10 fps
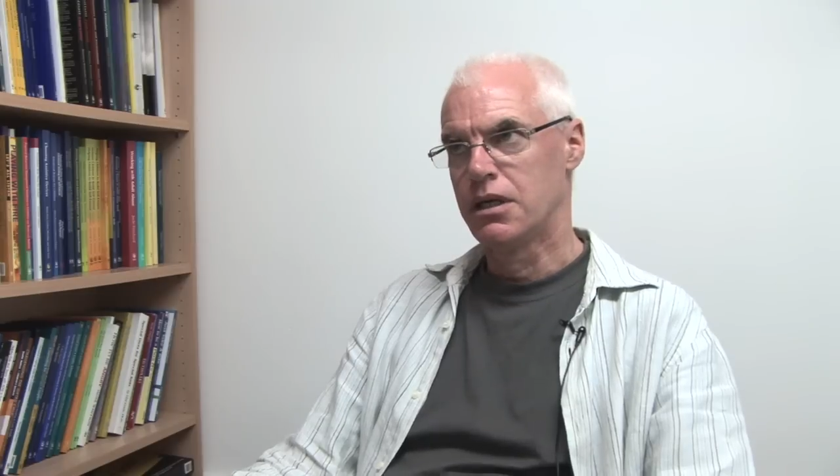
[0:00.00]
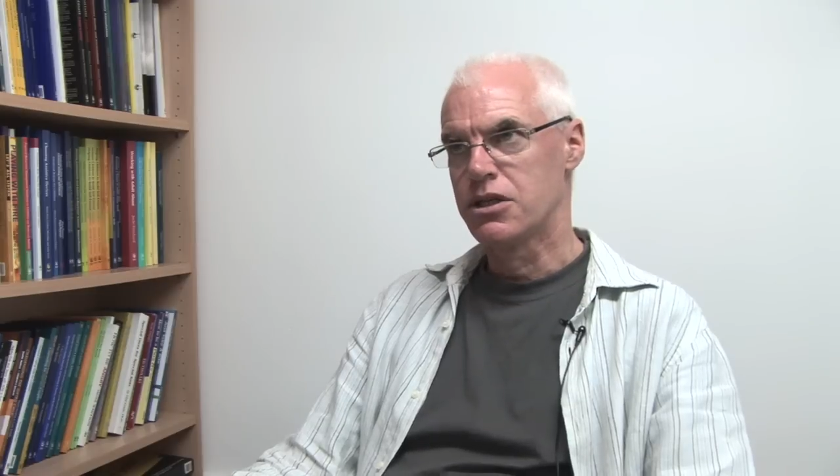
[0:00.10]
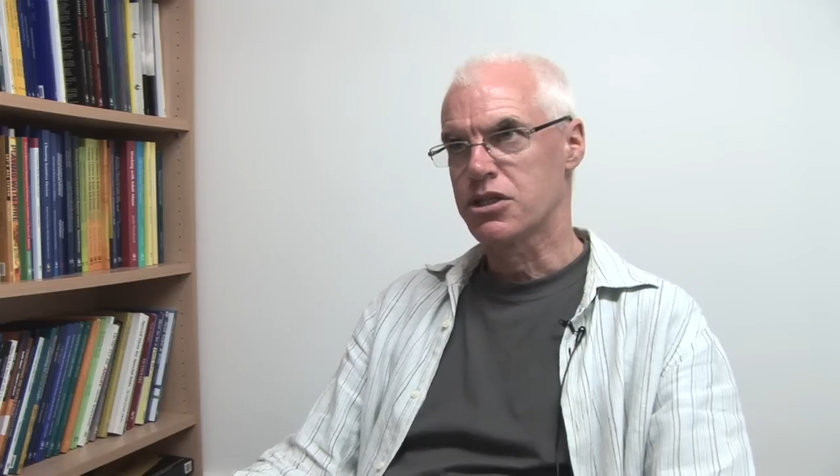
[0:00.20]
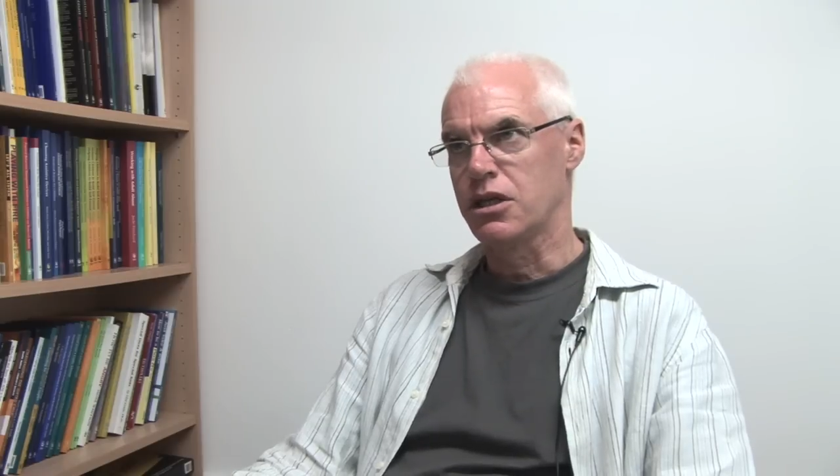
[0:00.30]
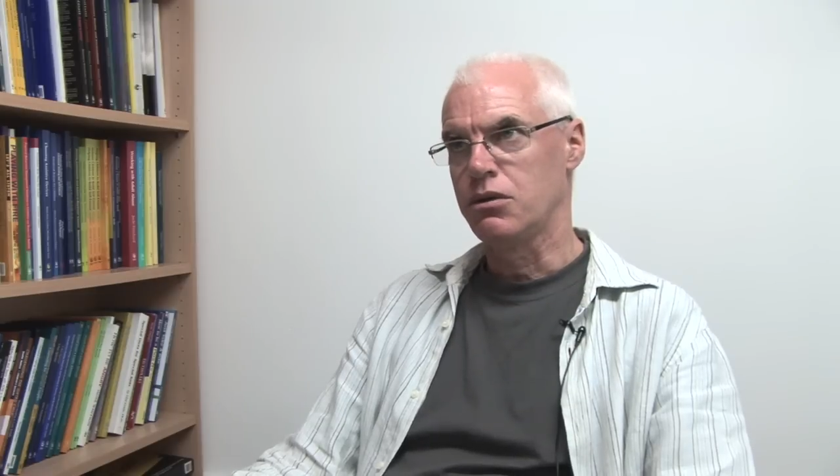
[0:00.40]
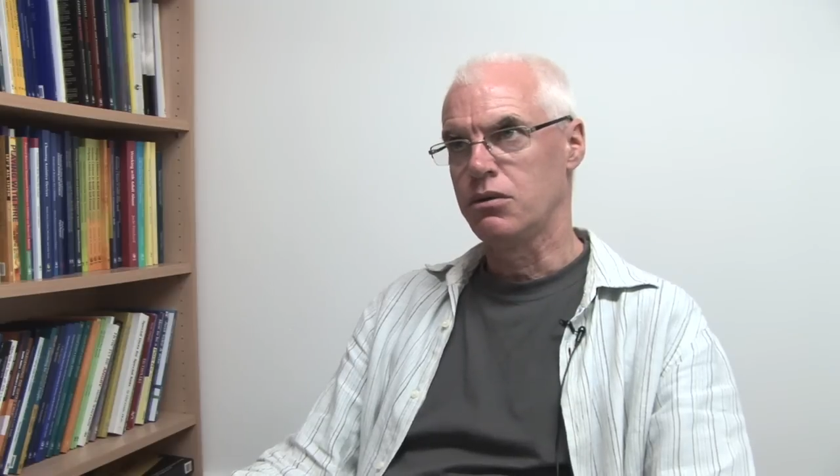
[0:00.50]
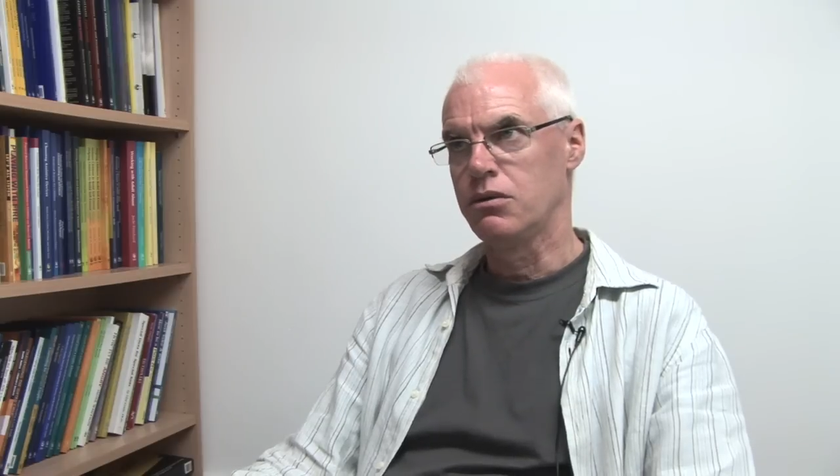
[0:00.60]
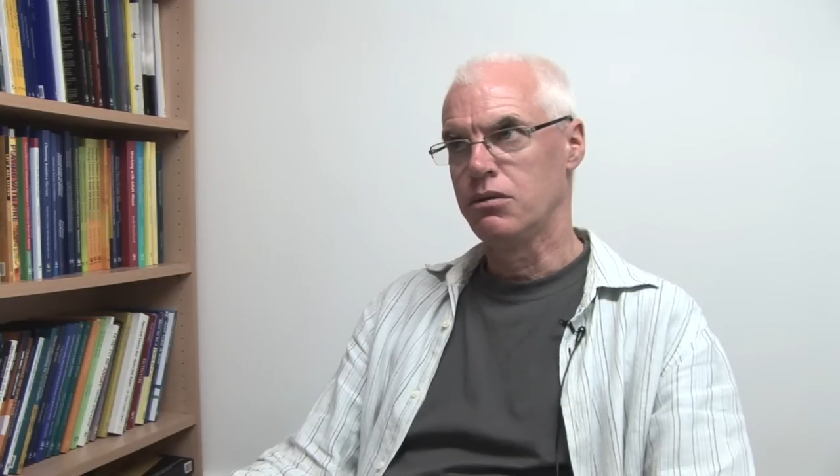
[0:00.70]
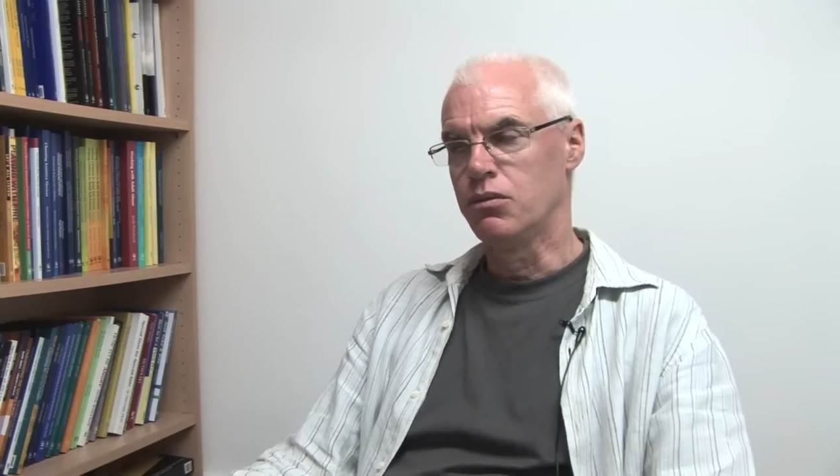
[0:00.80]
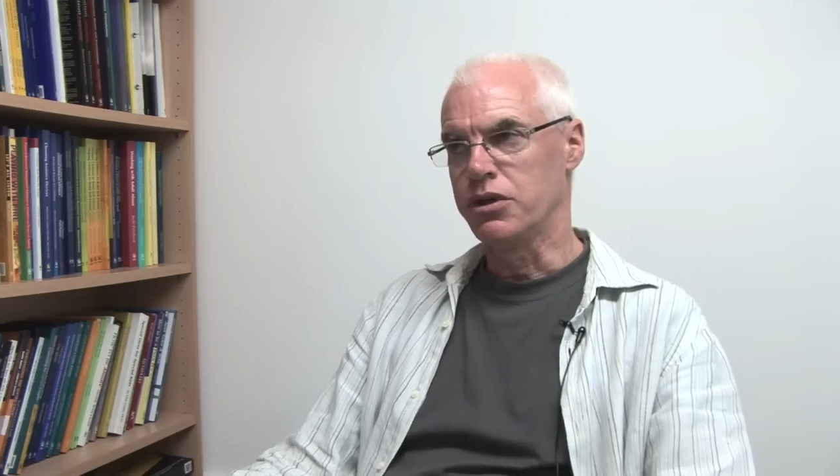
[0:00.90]
So
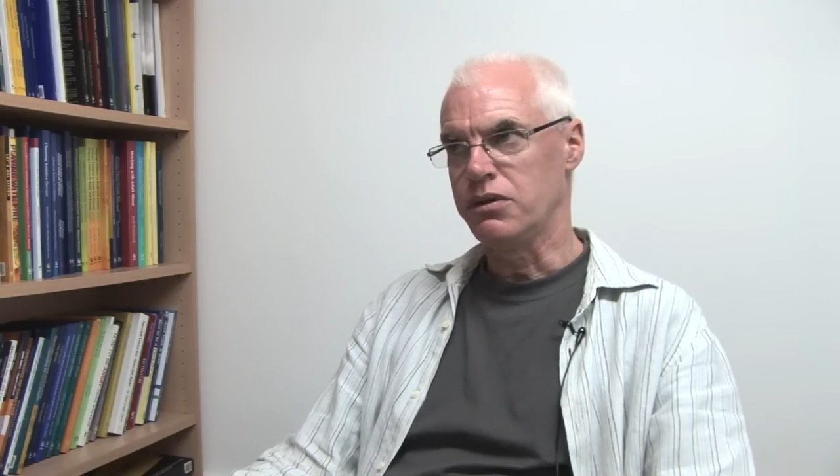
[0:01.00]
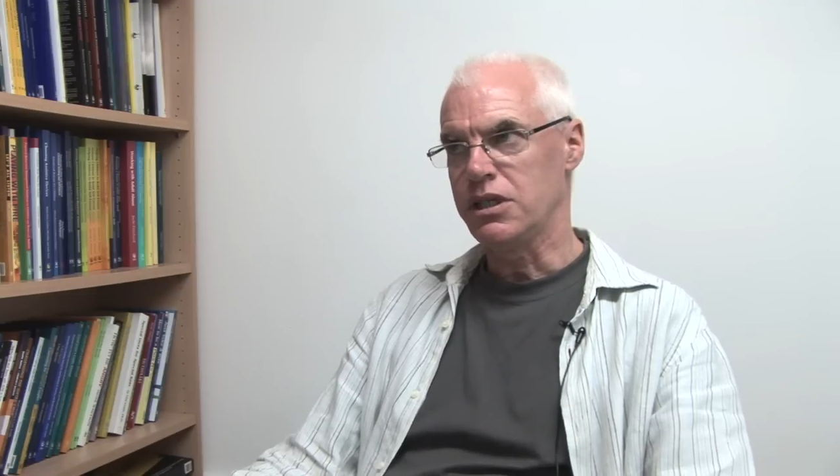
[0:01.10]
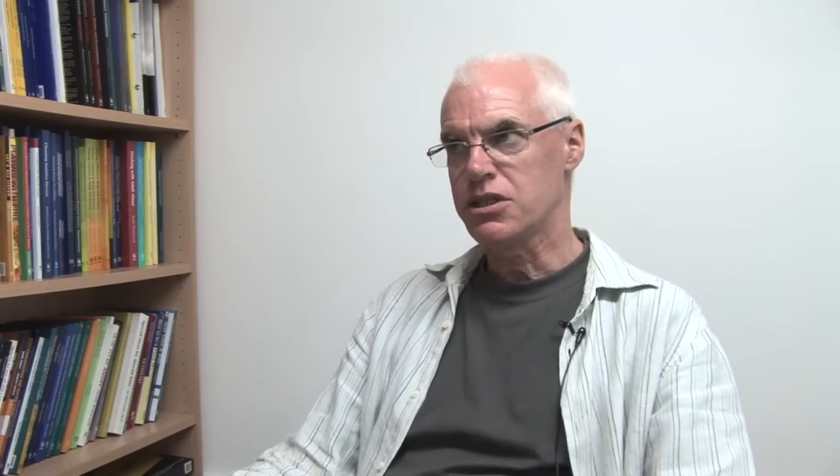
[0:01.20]
what you need